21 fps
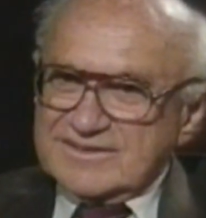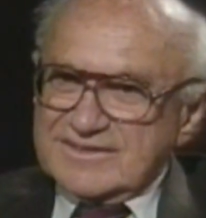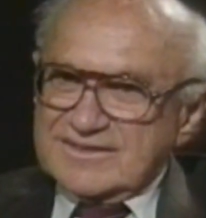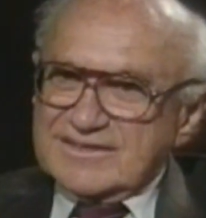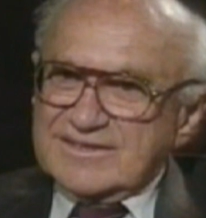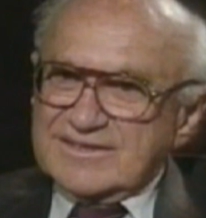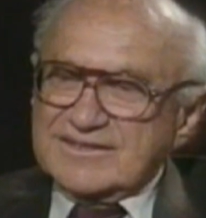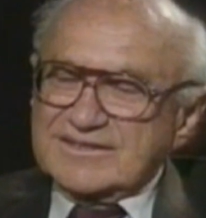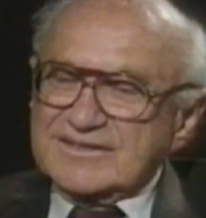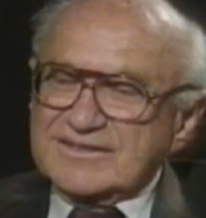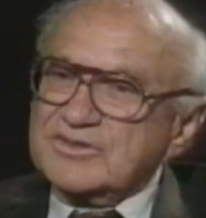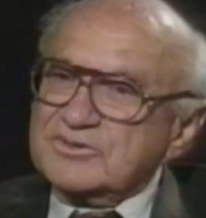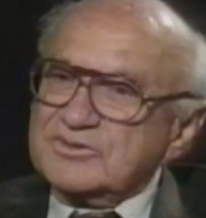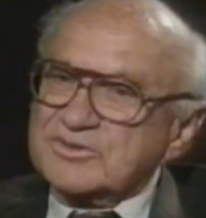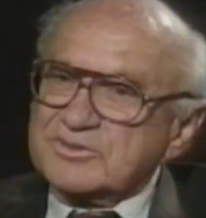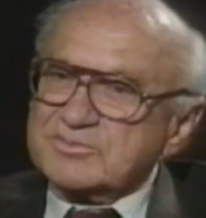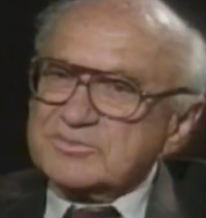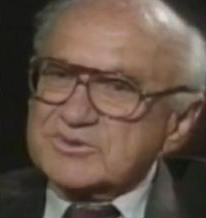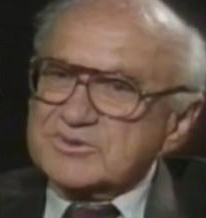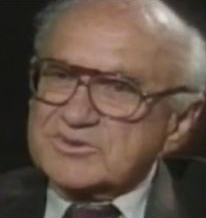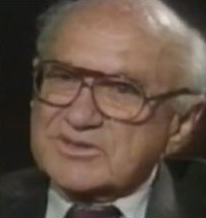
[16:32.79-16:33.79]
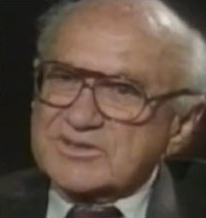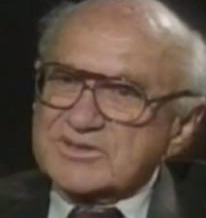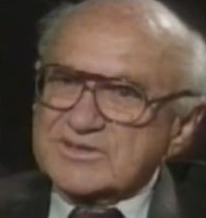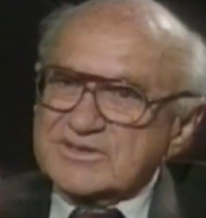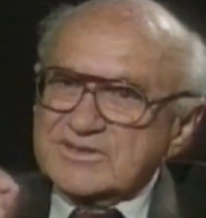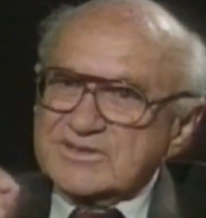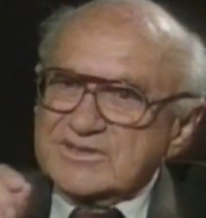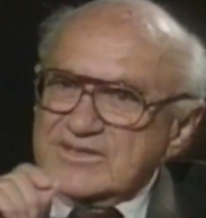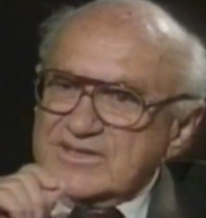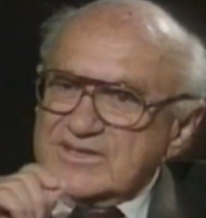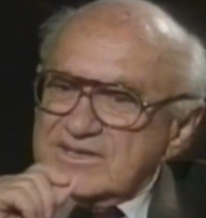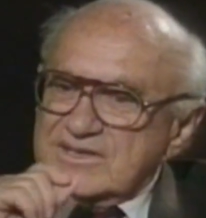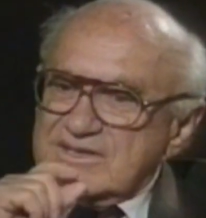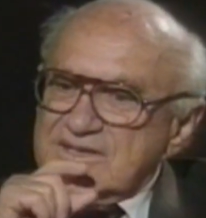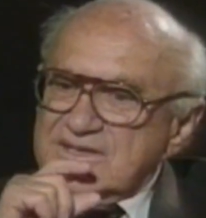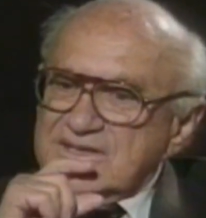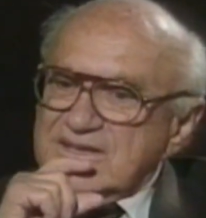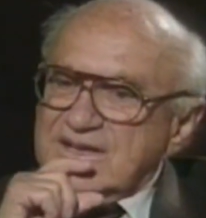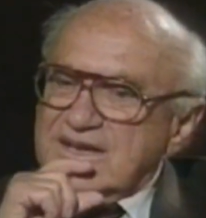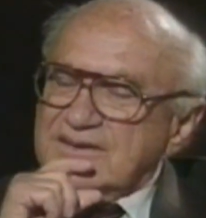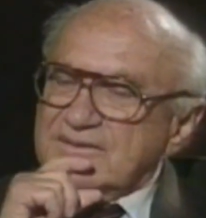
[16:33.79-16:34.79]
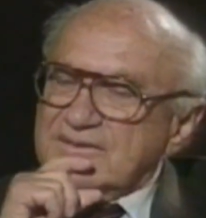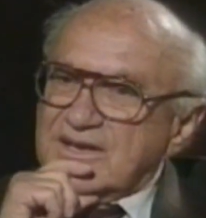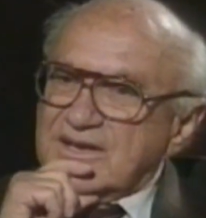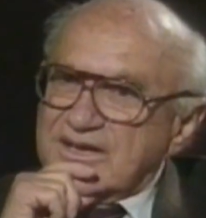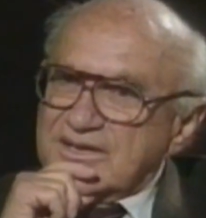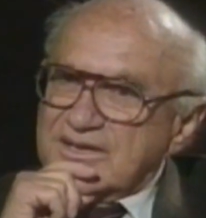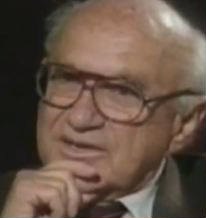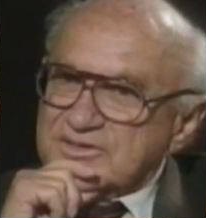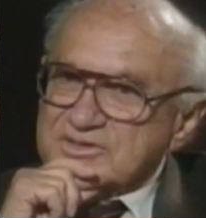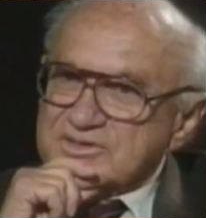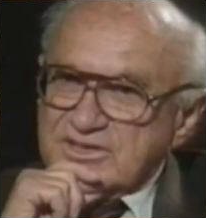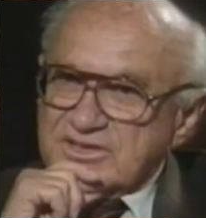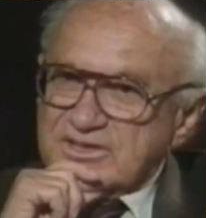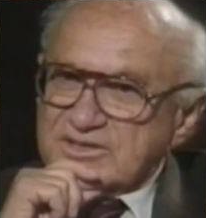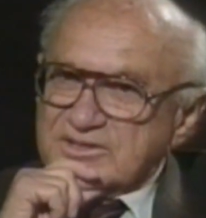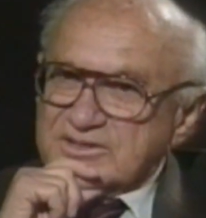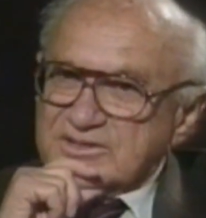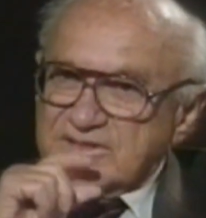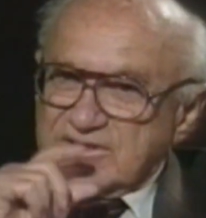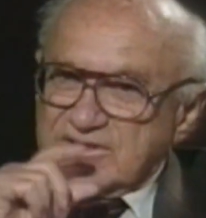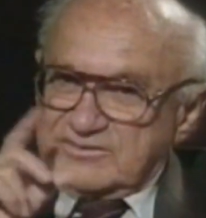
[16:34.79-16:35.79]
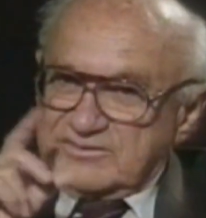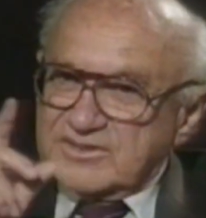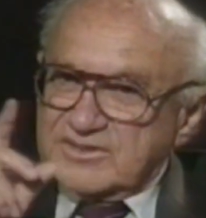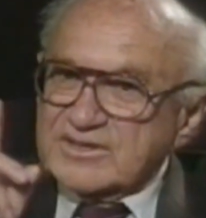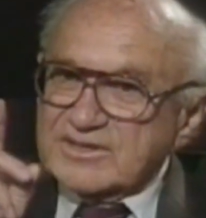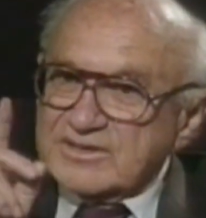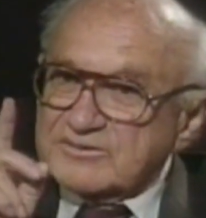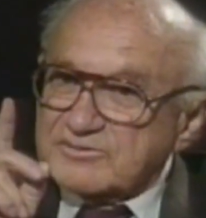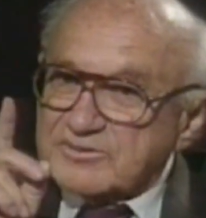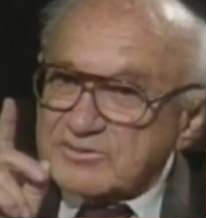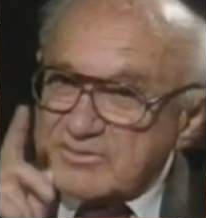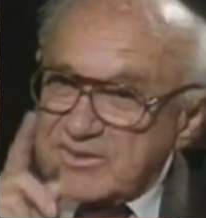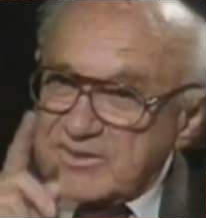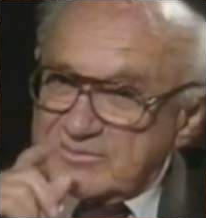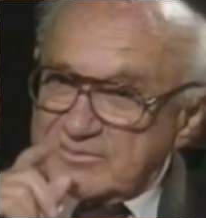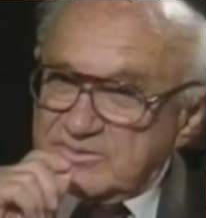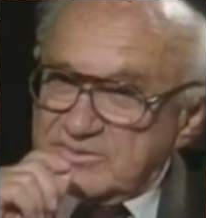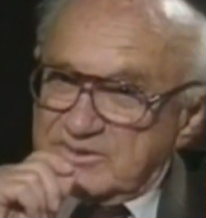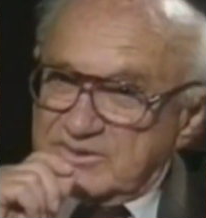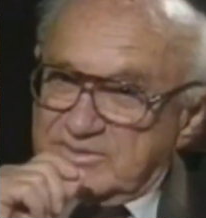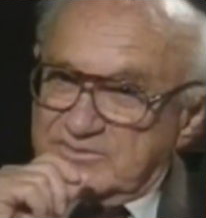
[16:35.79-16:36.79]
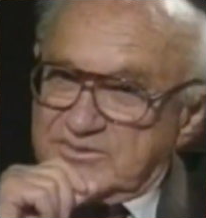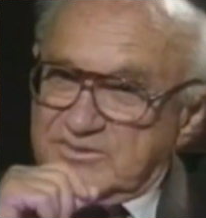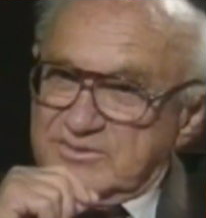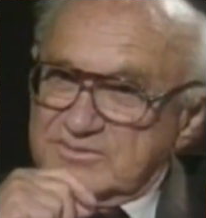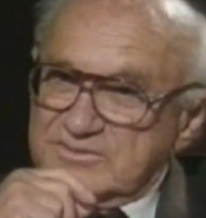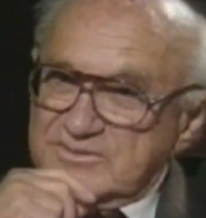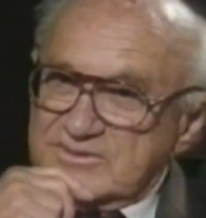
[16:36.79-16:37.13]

and enormously have a higher standard of living from that point of view.